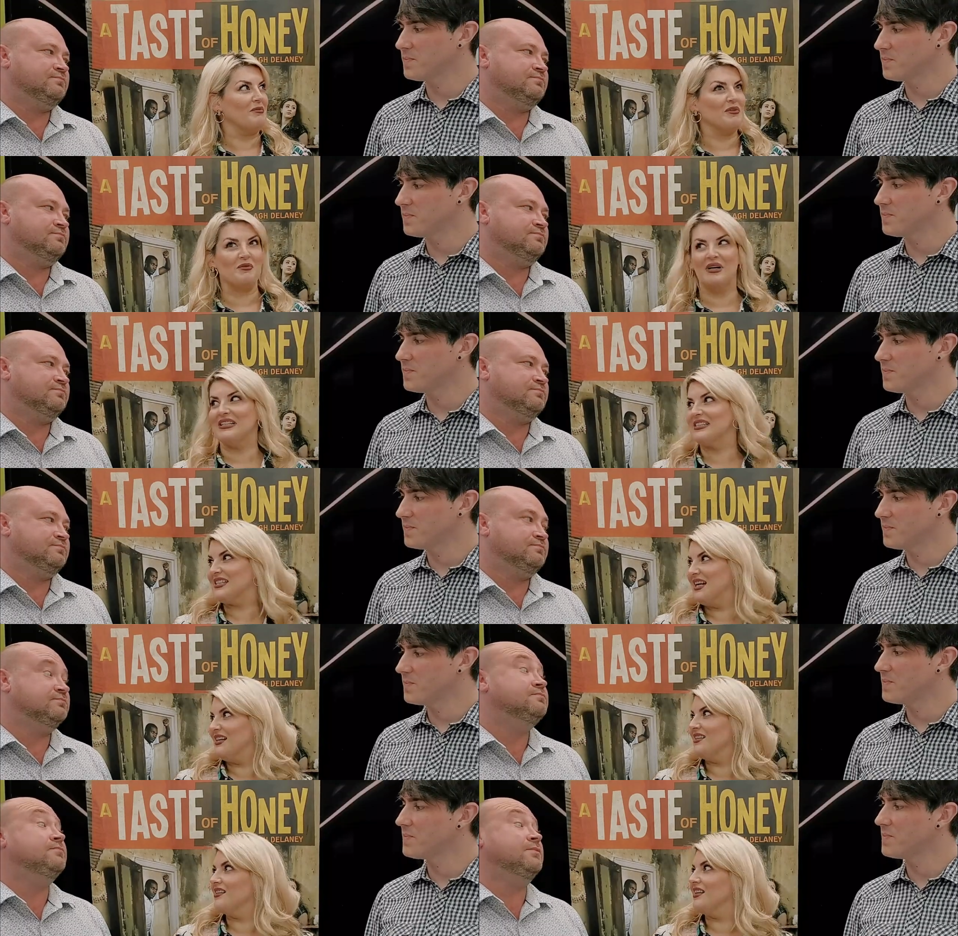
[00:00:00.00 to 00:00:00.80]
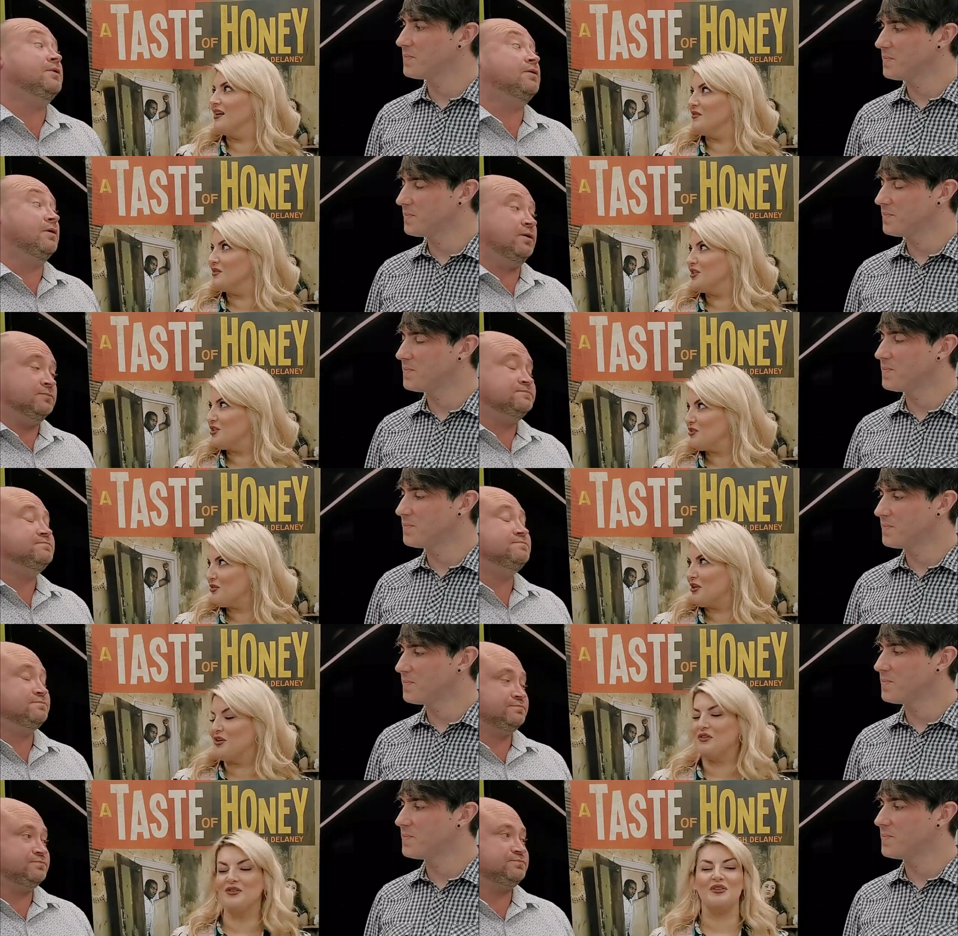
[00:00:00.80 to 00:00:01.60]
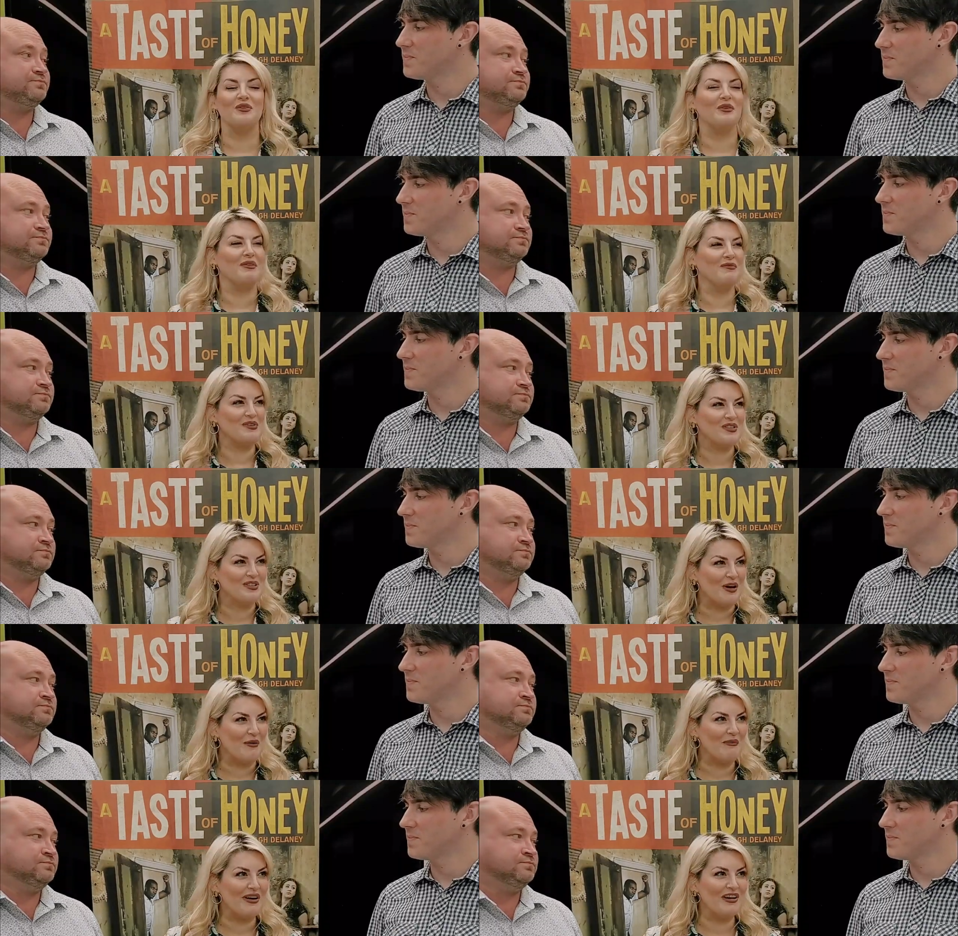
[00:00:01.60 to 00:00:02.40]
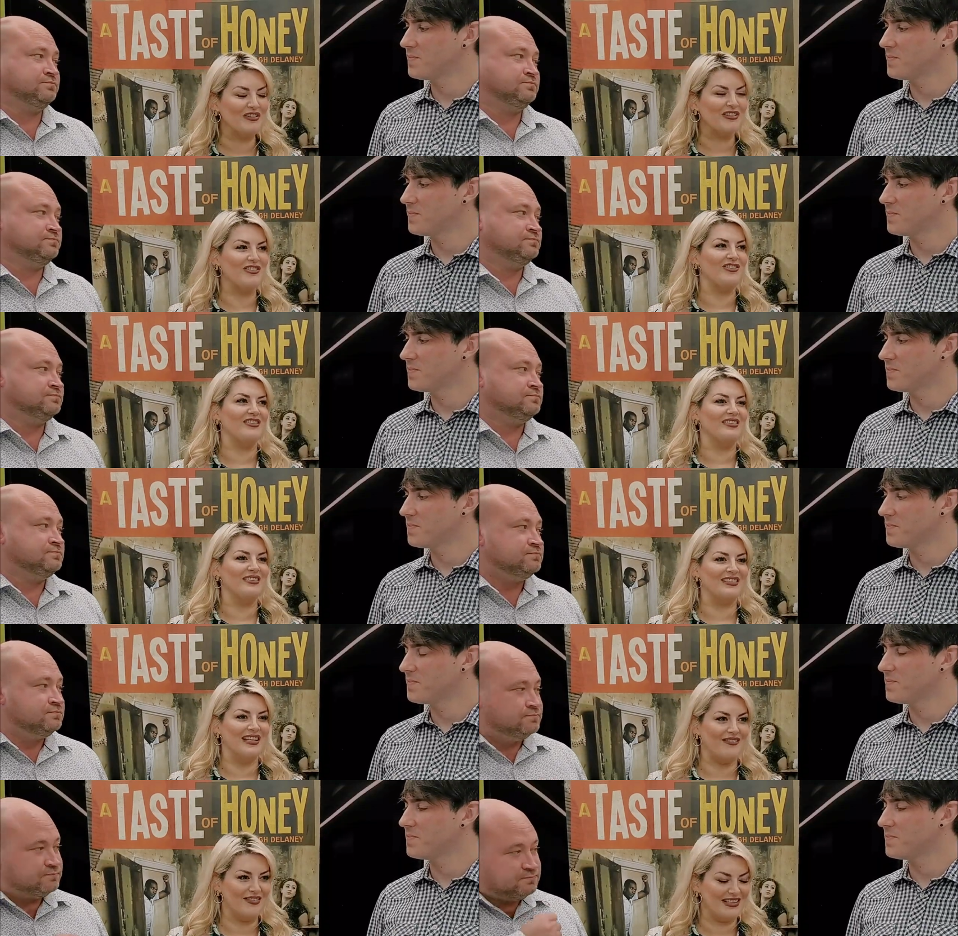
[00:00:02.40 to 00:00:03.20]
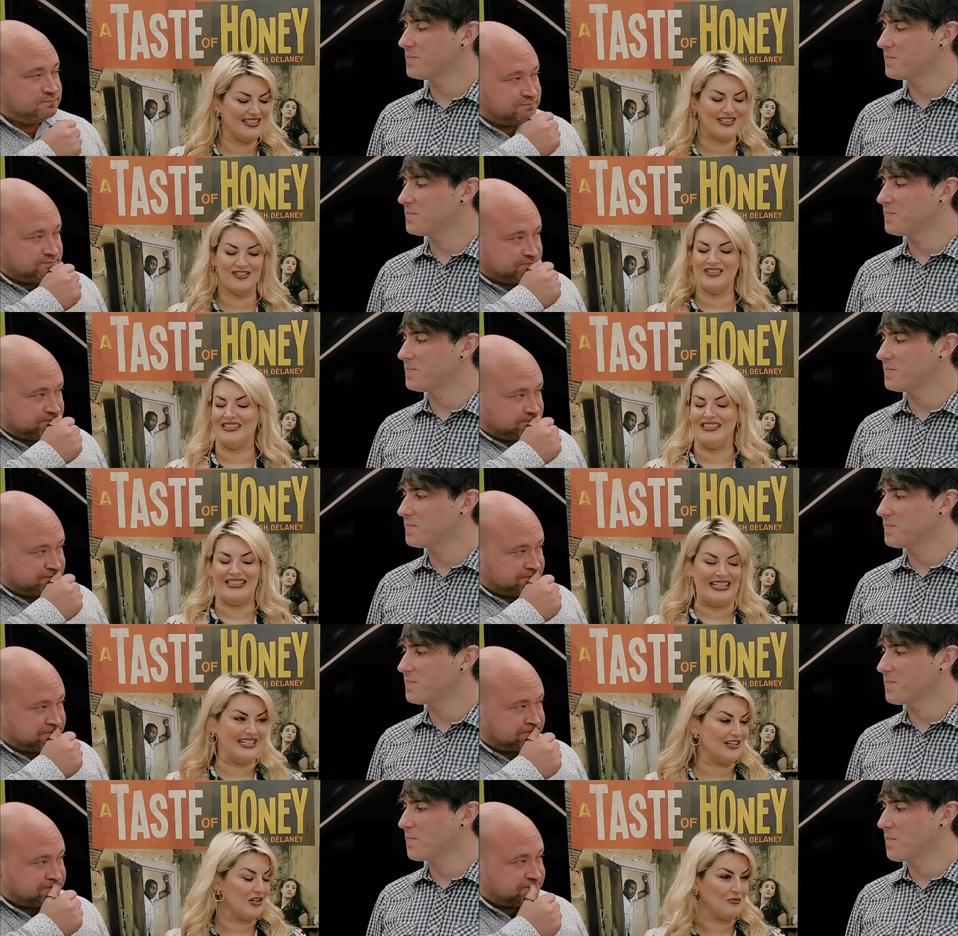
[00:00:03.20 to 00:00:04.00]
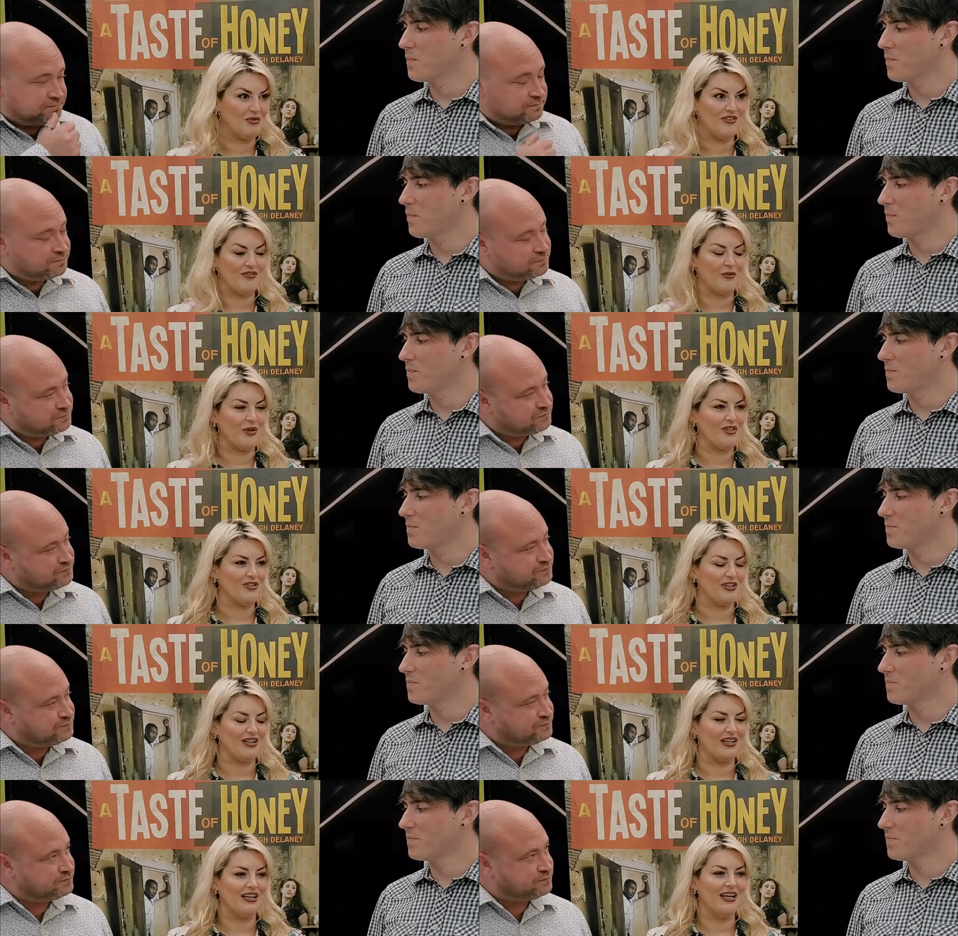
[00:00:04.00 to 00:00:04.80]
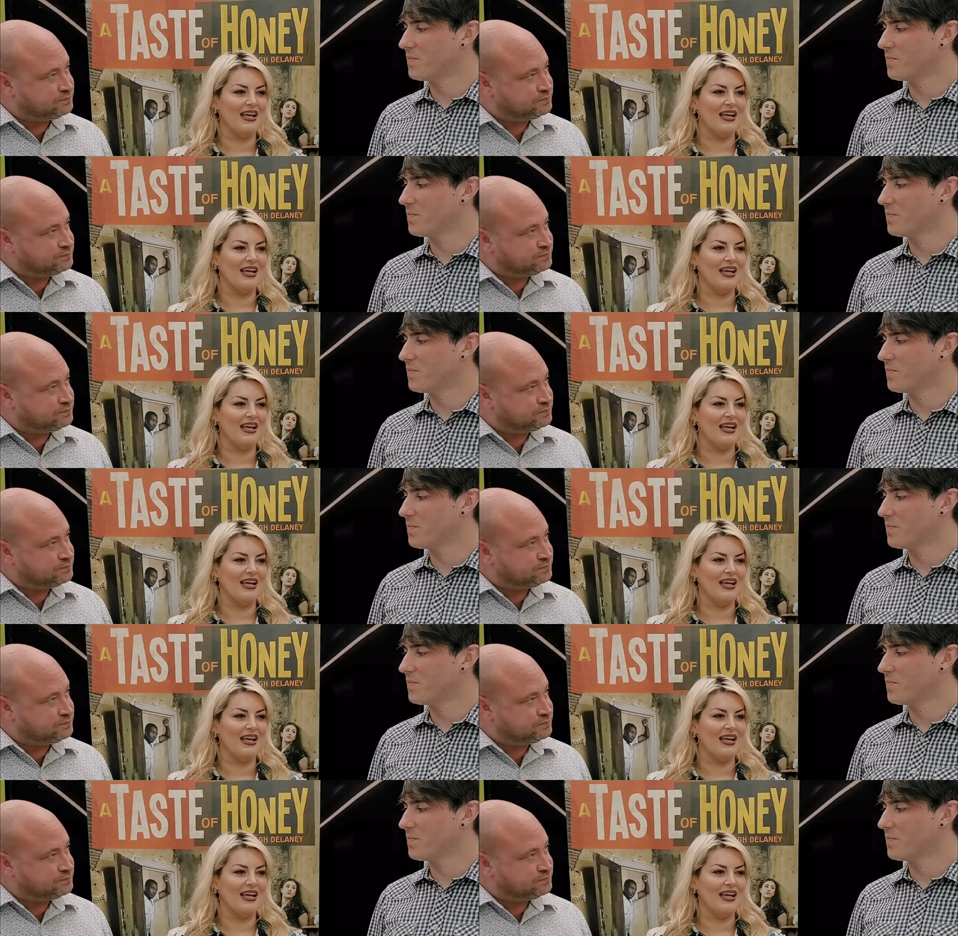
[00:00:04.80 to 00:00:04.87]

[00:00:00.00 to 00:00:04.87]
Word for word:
Speaker 1: of the West End, and that was the truth. Went for so many auditions, never just didn't come to fruition.